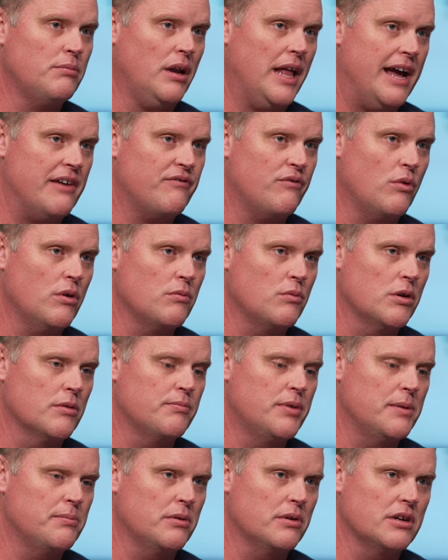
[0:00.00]
platform
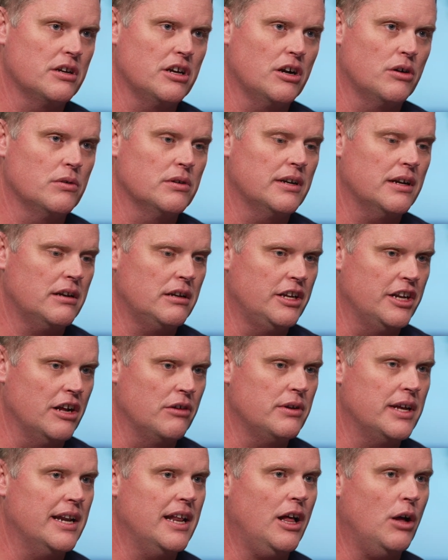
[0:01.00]
where people can go and,
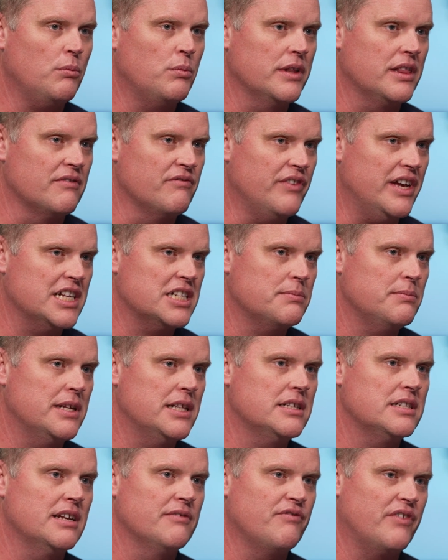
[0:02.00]
get help with
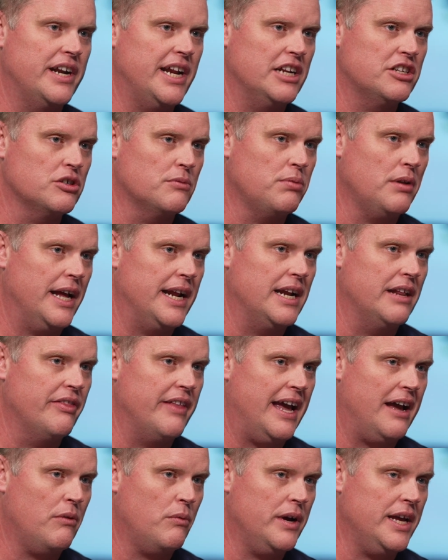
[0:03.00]
investments and financial planning
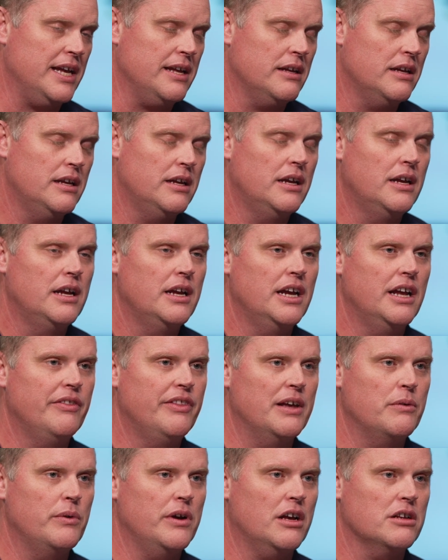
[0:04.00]
that way.
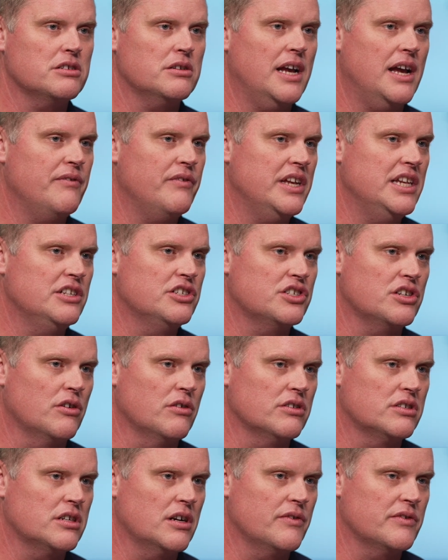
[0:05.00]
And then we also have
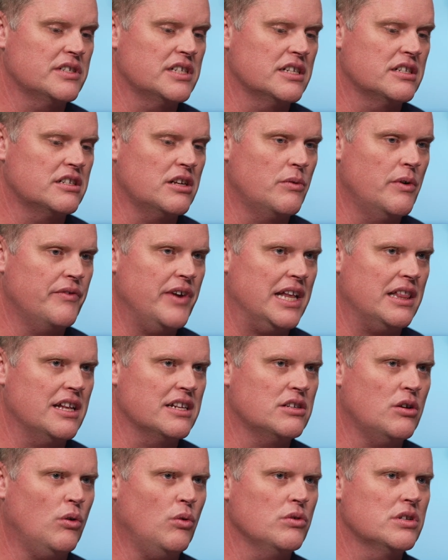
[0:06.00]
insurance services. So we've got
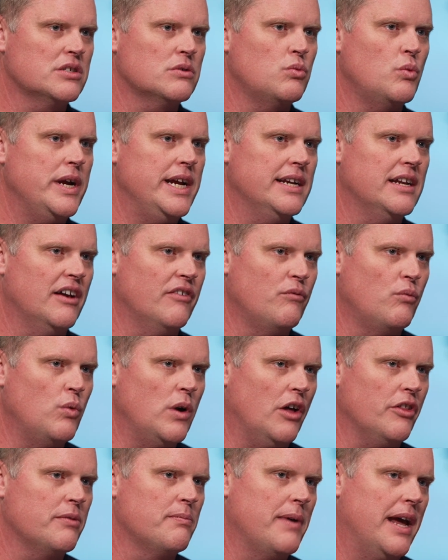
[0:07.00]
this whole suite of
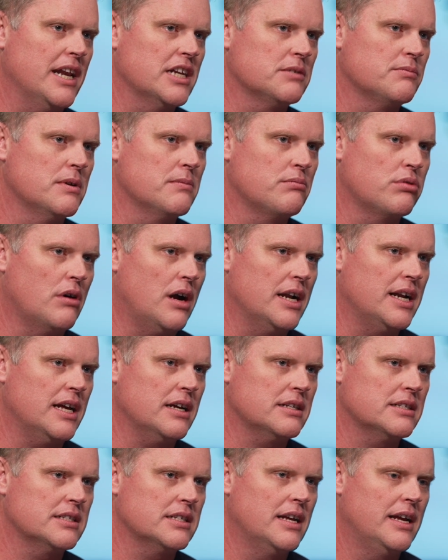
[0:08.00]
wealth management
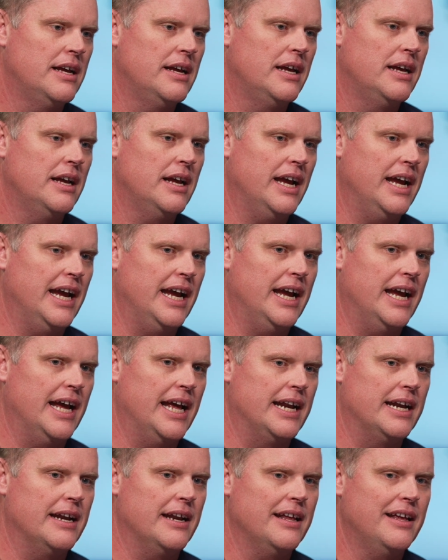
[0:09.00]
products.
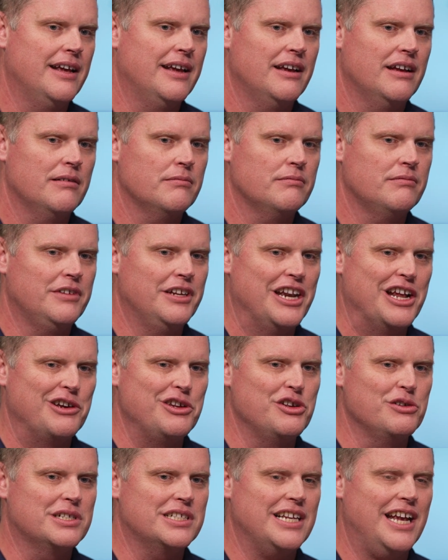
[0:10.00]
And,
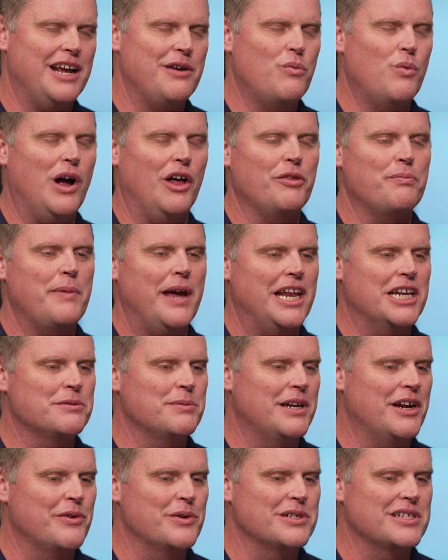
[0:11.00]
you say wealth
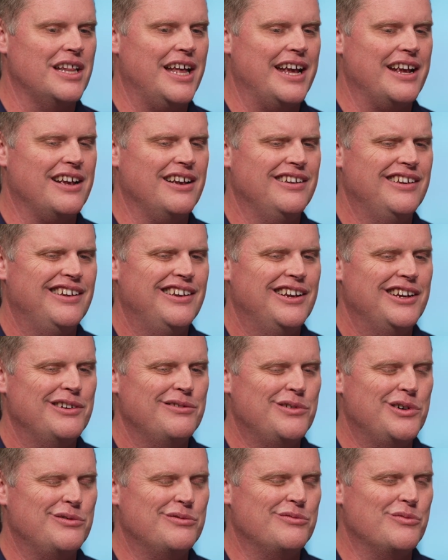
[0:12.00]
management, everyone's like,
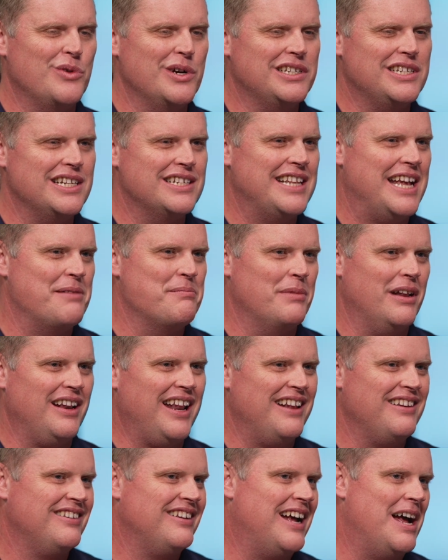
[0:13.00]
well, what does that mean?
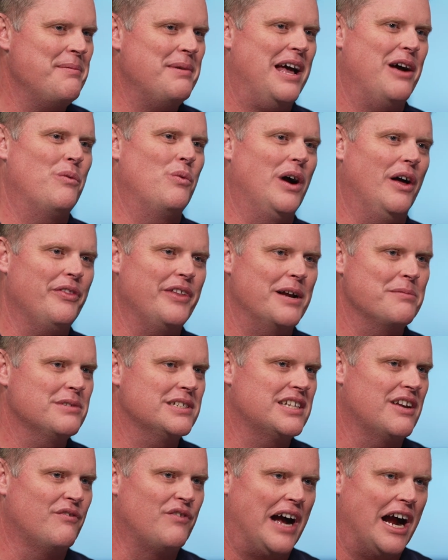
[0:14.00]
Like, I'm not wealthy. I'm
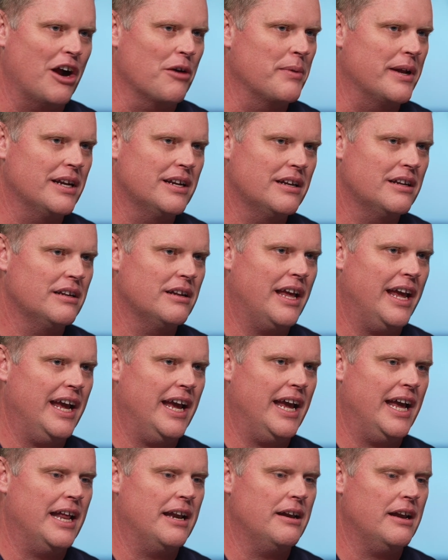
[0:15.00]
just a fireman.
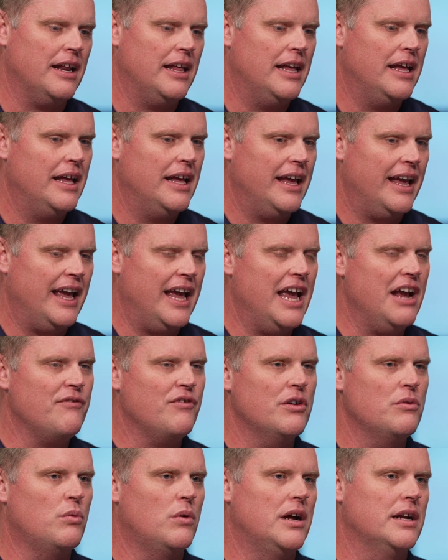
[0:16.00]
And
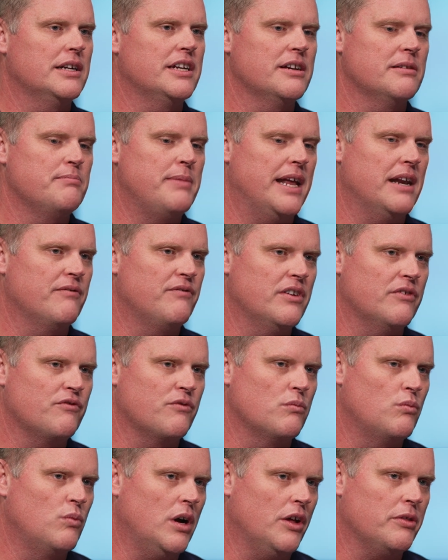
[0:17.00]
everyone can benefit
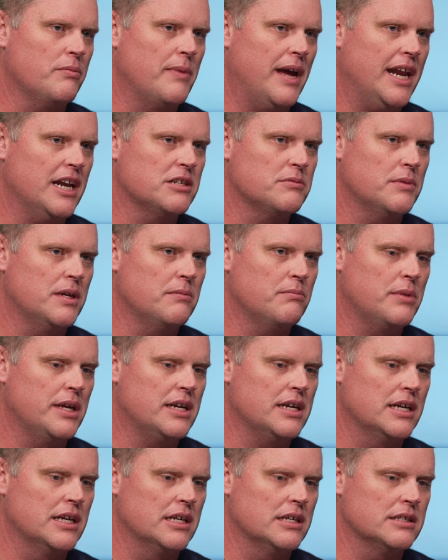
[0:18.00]
from wealth management,
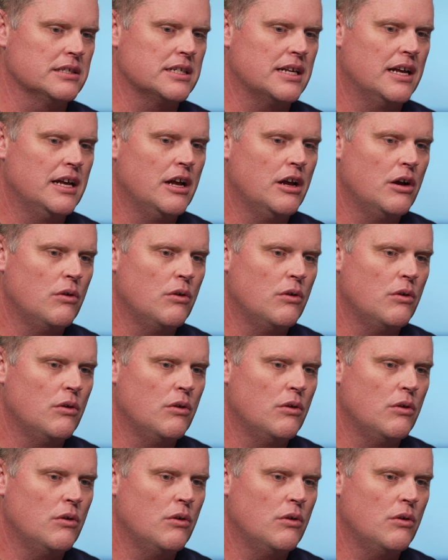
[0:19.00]
because